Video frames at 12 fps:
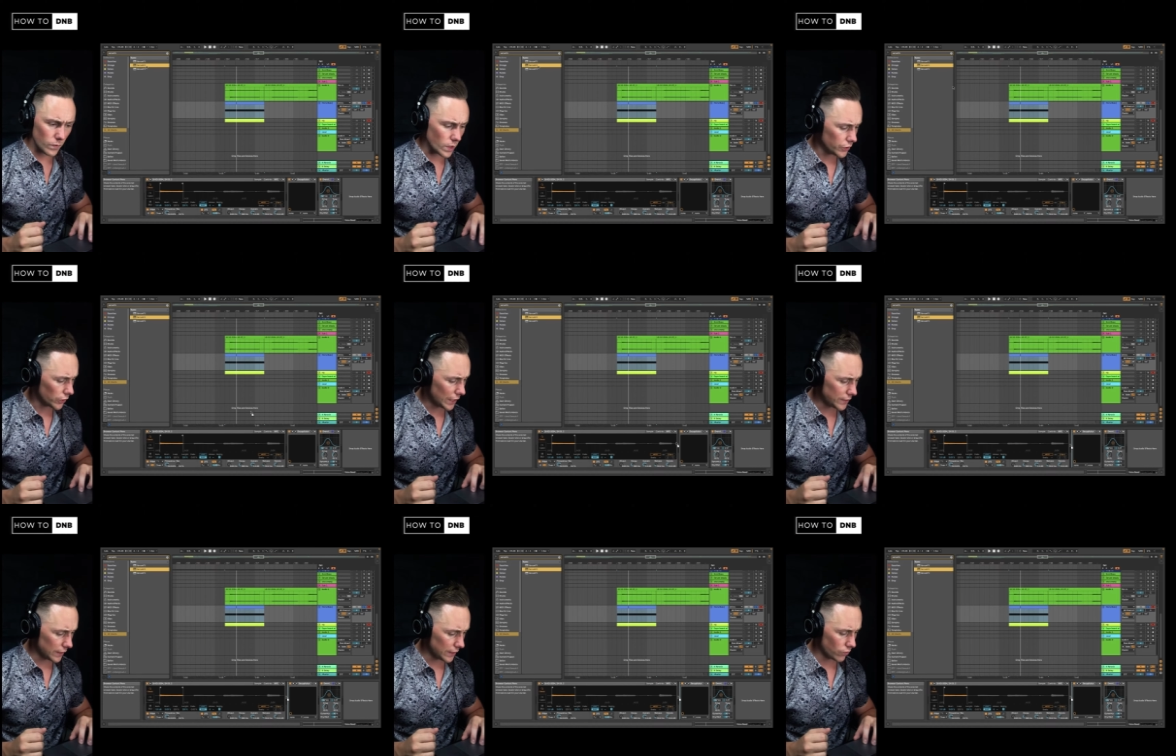So
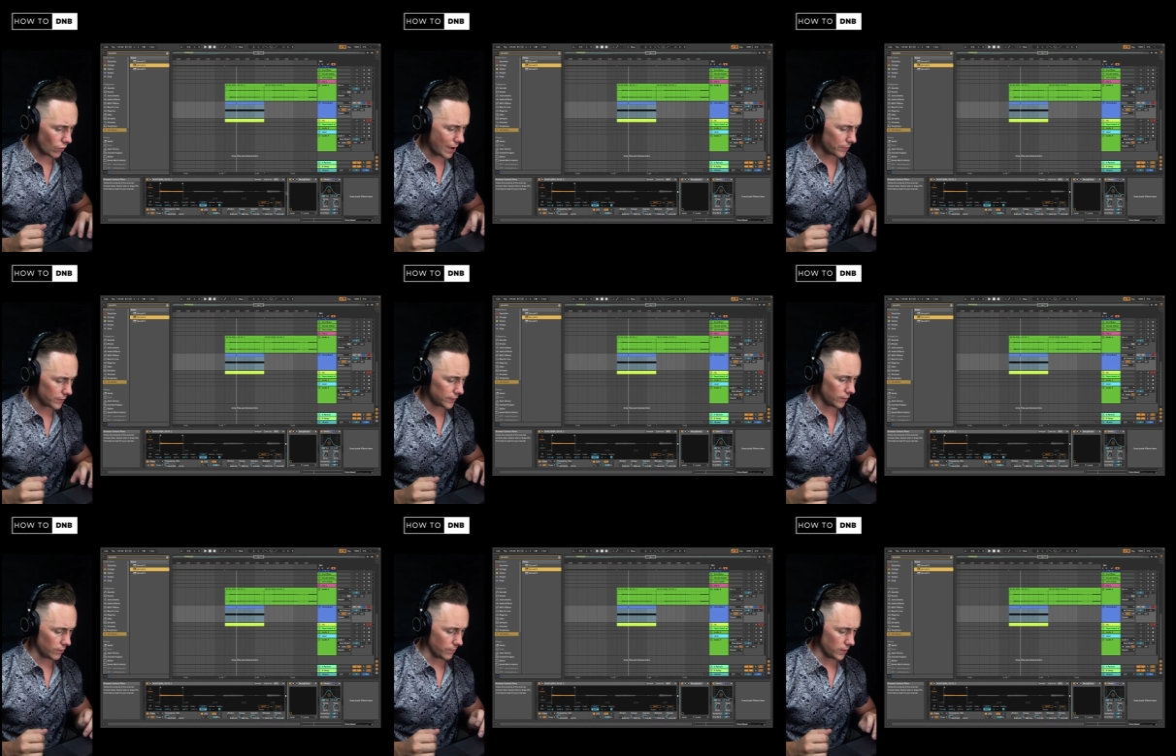let's grab
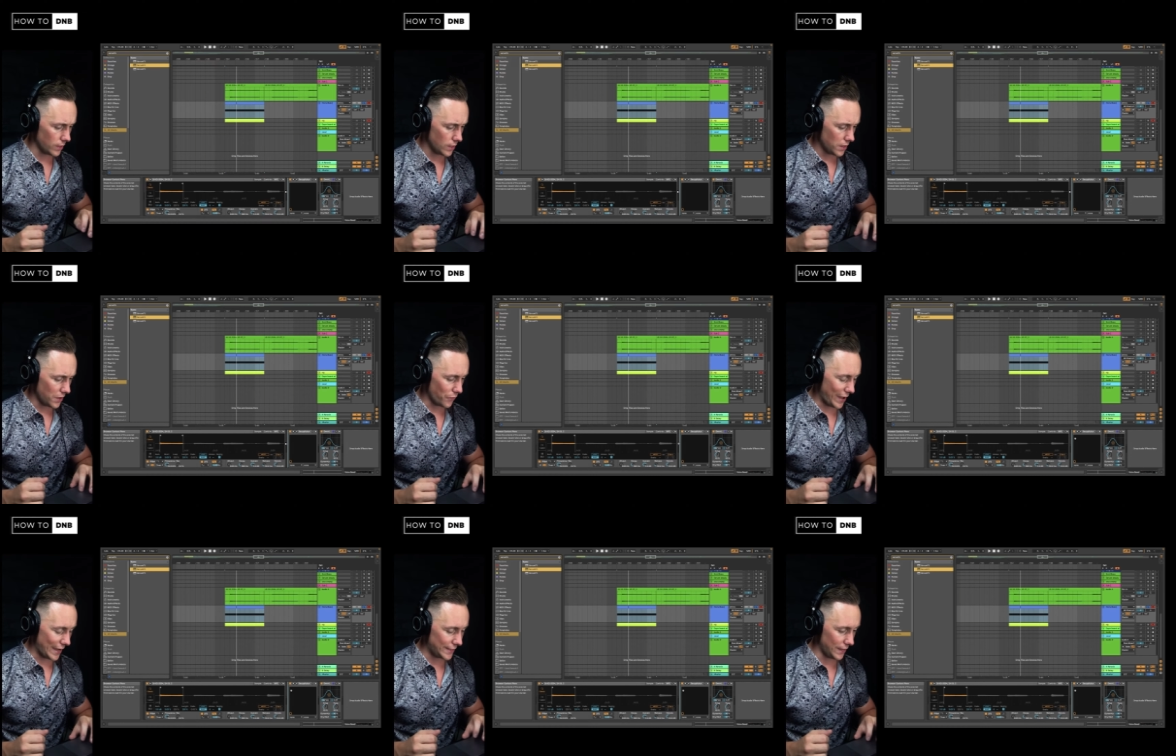Serum
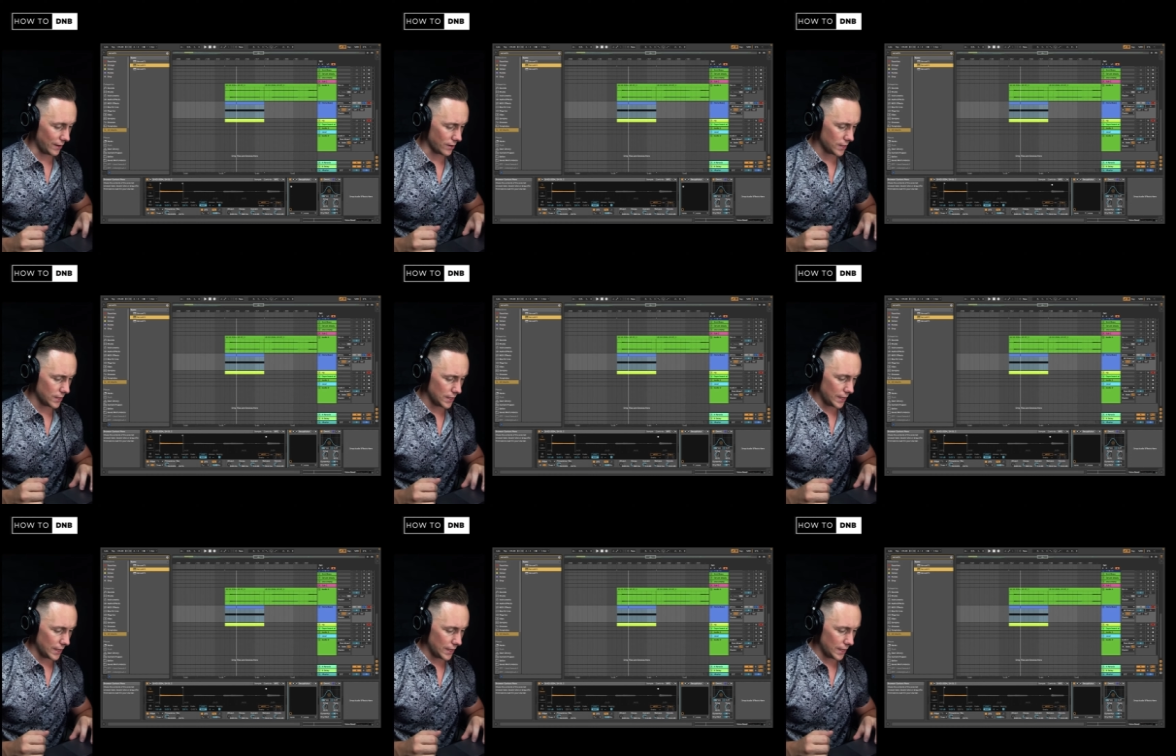FX here